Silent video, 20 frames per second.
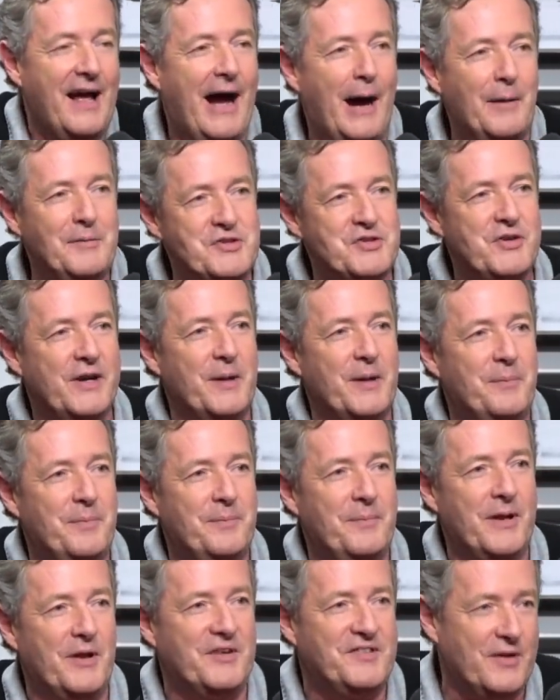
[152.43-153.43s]
I was trying to
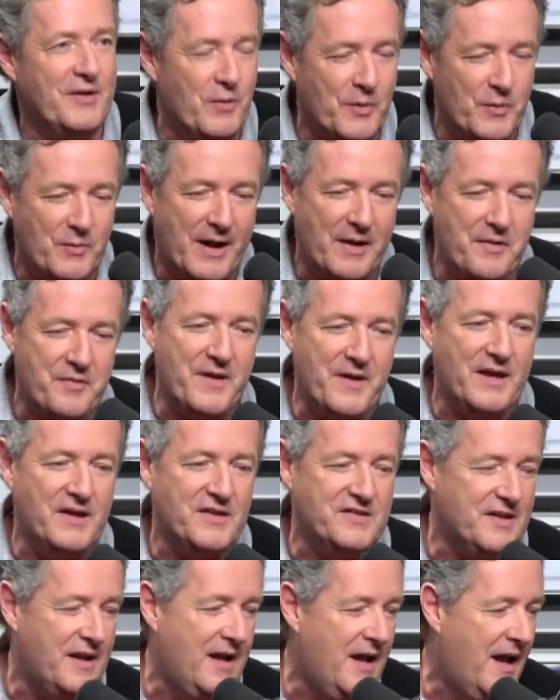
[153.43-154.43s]
you know say all the right
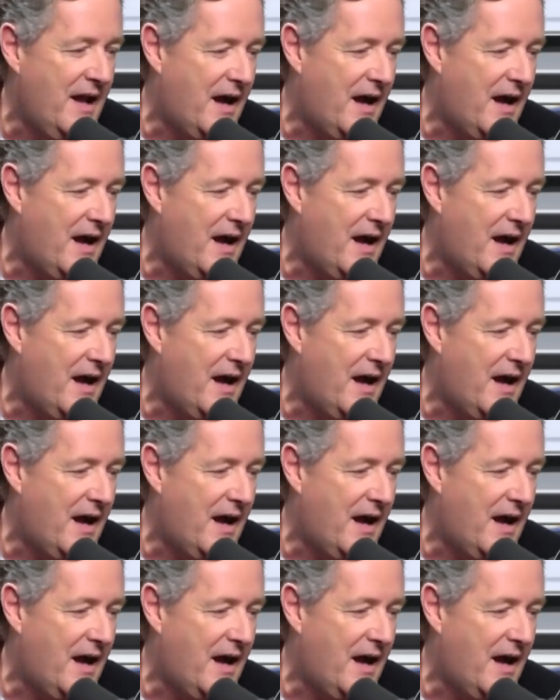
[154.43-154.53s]
things.